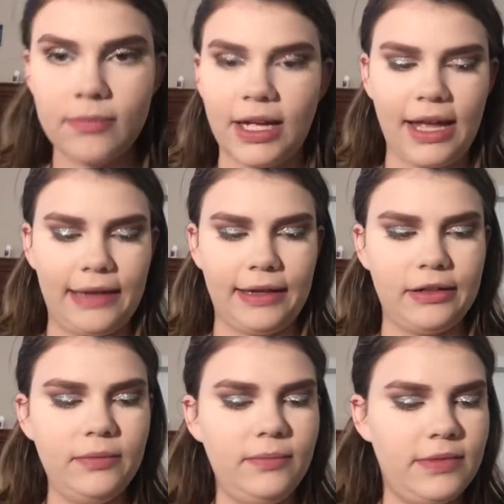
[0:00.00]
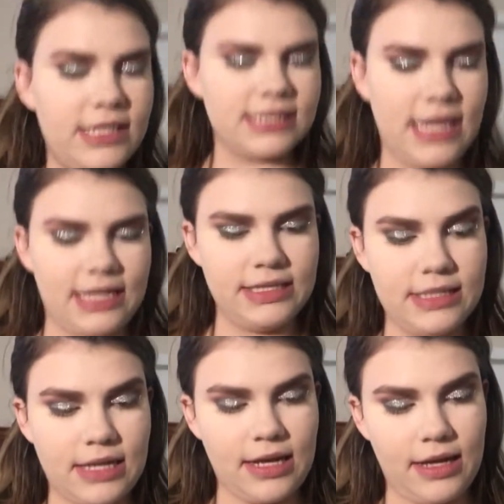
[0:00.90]
my eyeliner. This
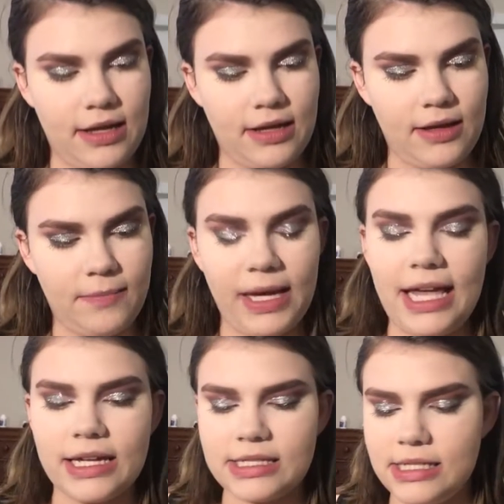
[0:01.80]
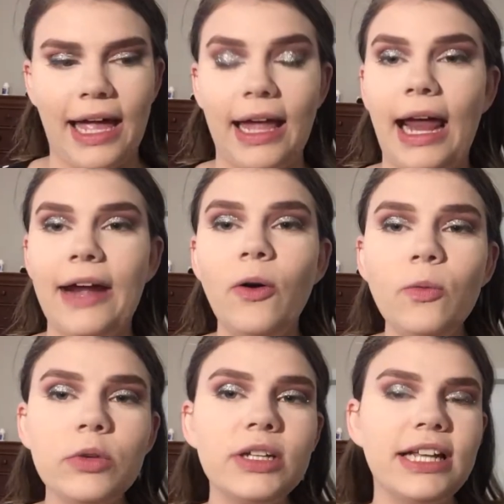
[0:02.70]
is by NYX. And I
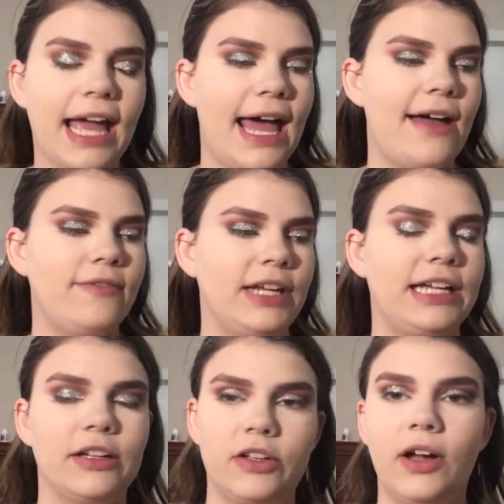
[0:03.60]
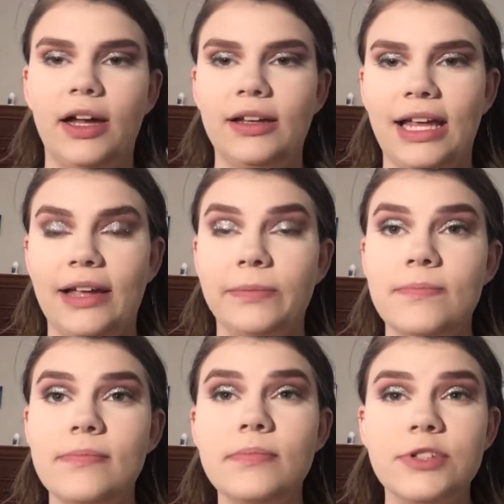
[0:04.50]
don't really have like a good like
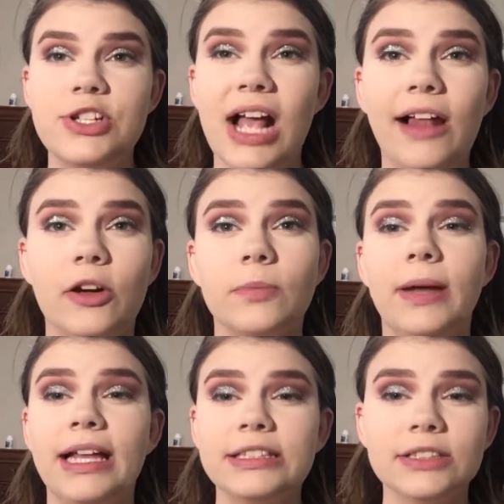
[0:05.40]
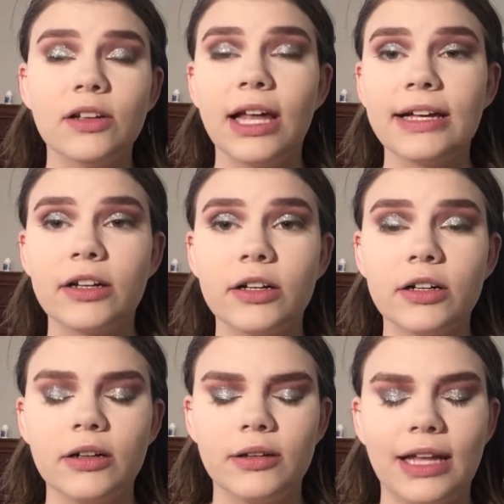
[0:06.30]
gel or pencil
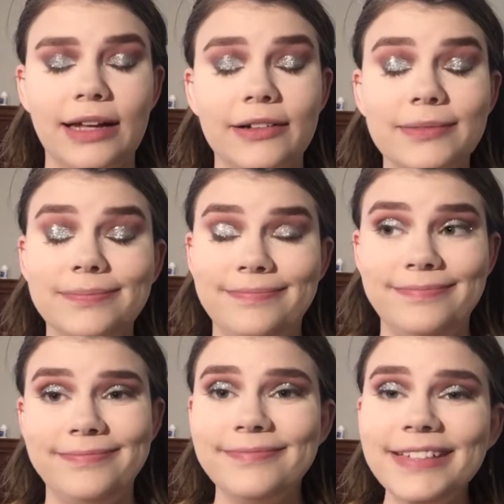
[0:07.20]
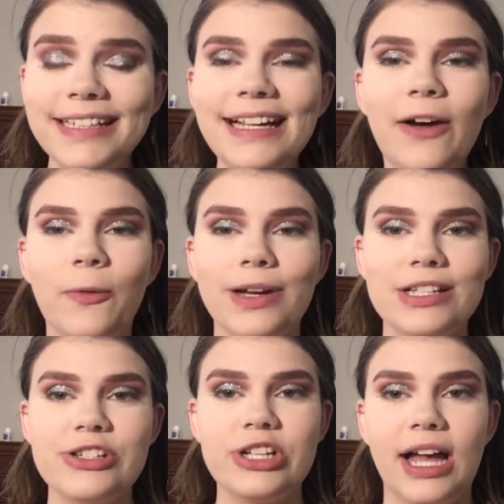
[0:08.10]
liner,
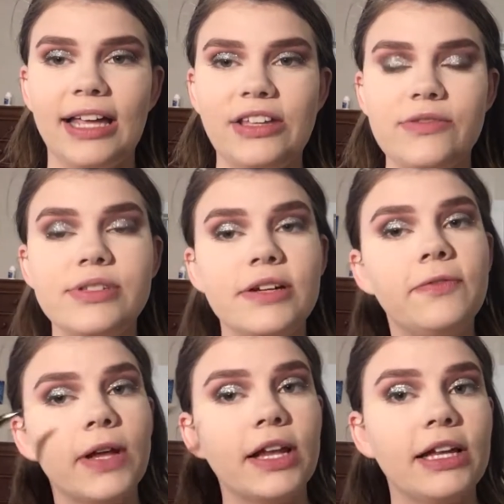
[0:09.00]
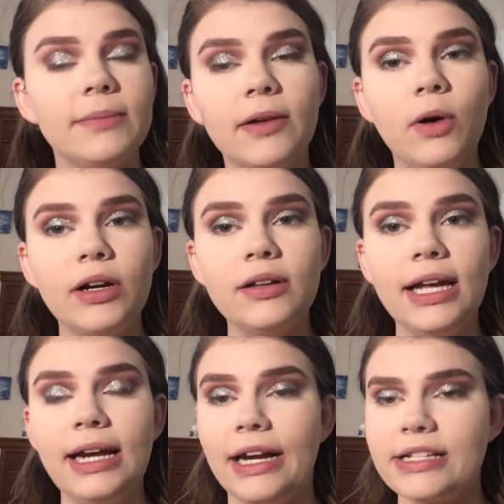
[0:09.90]
which I use to fill in my
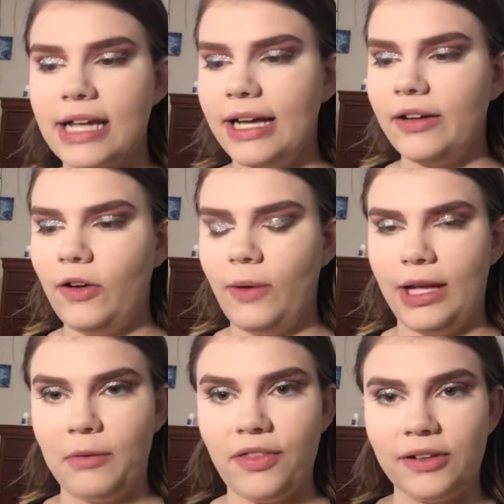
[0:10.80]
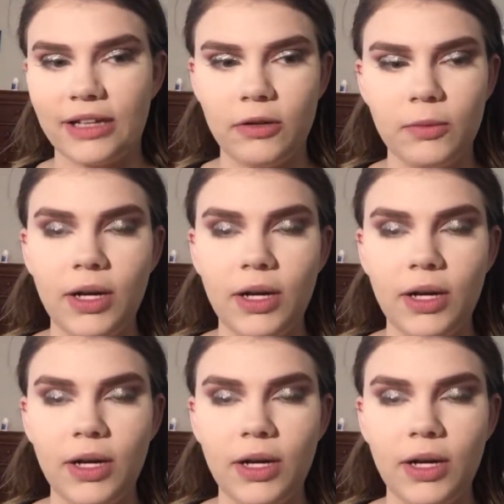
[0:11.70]
waterline. I just kind of go in with a liquid